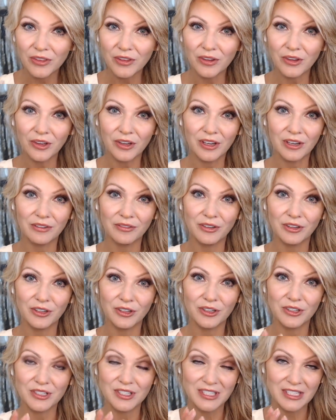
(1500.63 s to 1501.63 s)
the look of
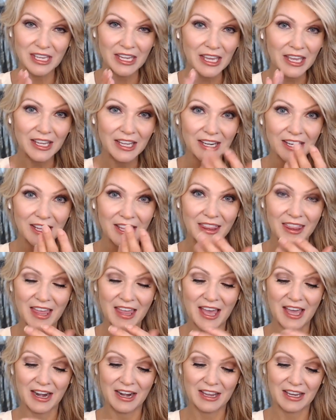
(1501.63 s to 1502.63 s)
your skin,
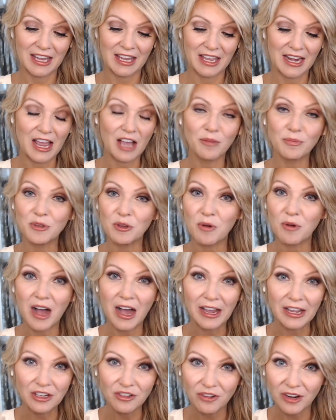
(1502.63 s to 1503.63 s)
that can help you
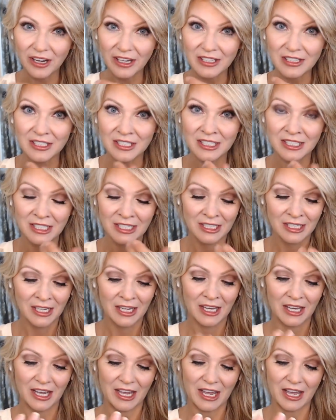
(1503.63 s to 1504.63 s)
hydrate.
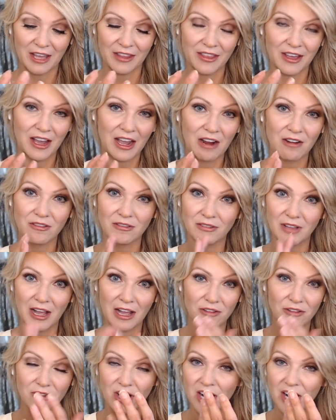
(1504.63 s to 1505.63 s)

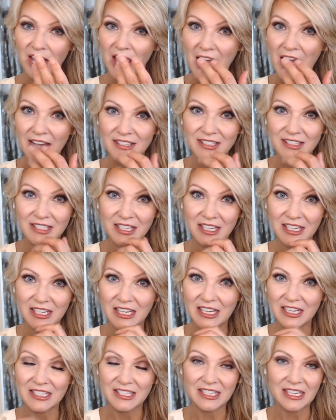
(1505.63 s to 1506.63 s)
Hyaluronic acid
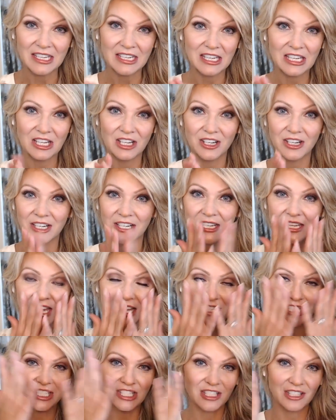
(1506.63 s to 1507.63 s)
is in here
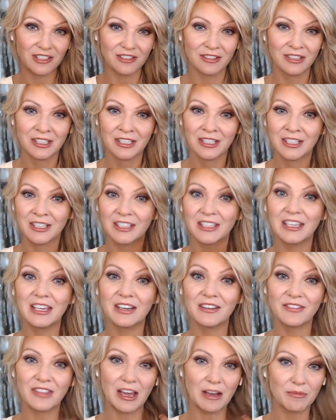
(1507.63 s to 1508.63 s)
again to
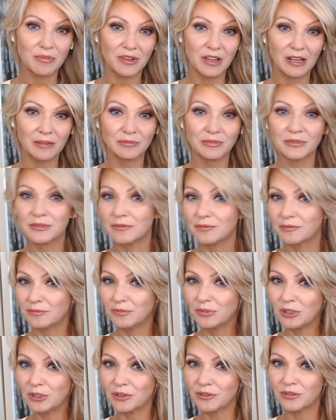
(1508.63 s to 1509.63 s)
give that plump,
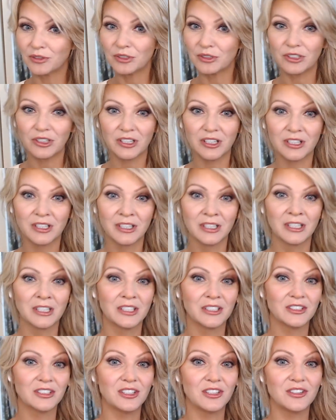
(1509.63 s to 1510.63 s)
beautiful look
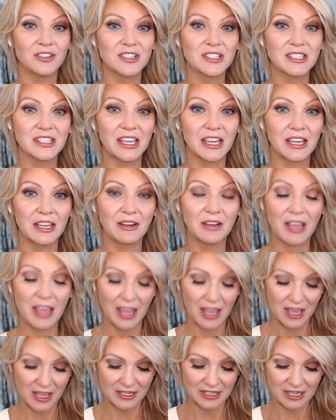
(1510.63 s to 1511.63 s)
to your skin.
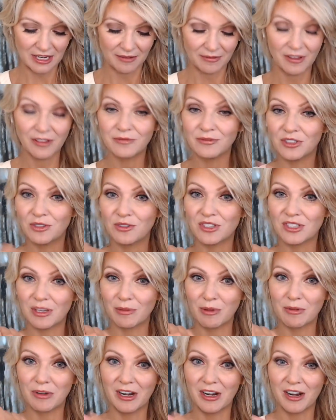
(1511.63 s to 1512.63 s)
And you just saw
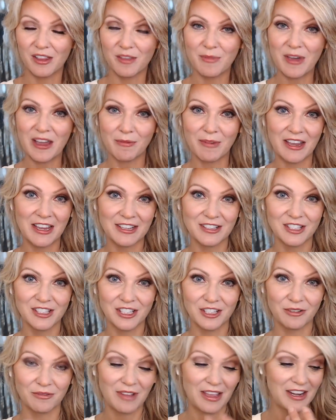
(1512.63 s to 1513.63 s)
me put it on the back of my hands
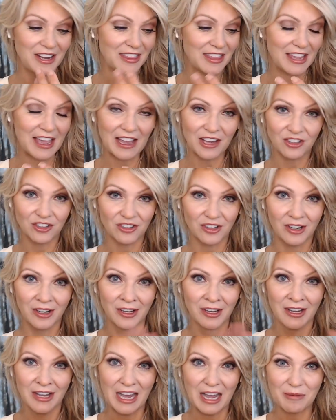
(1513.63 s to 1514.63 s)
too. Anything extra,
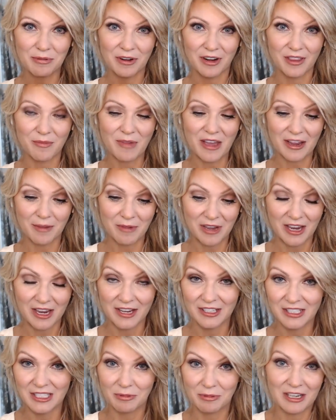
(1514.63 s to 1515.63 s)
I put on the back of my
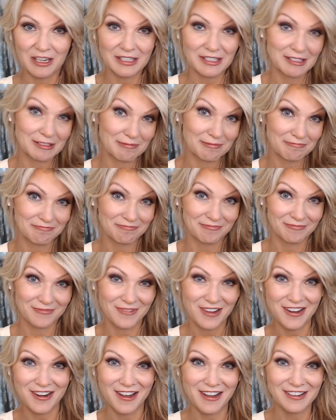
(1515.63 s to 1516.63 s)
hands because
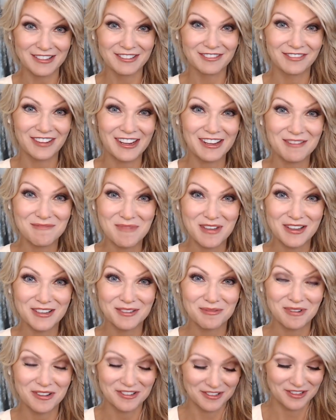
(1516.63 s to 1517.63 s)
why not, right? May
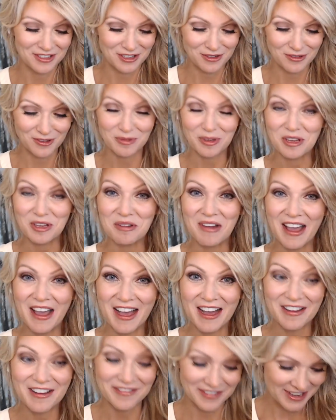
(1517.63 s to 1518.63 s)
as well use what you
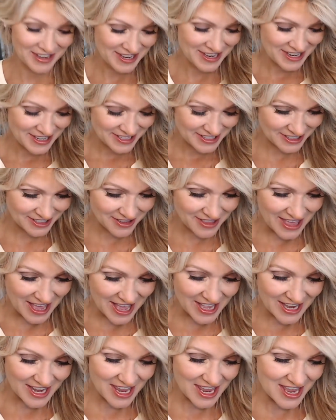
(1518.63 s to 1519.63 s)
have. So
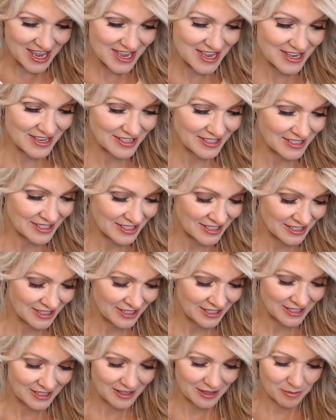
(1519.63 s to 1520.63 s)
that is
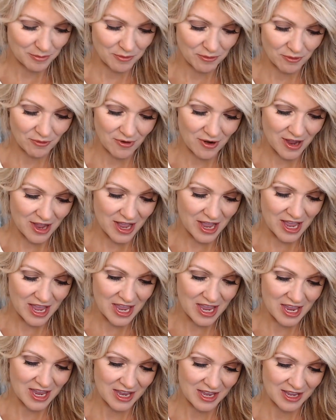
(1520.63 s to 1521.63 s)
the Pry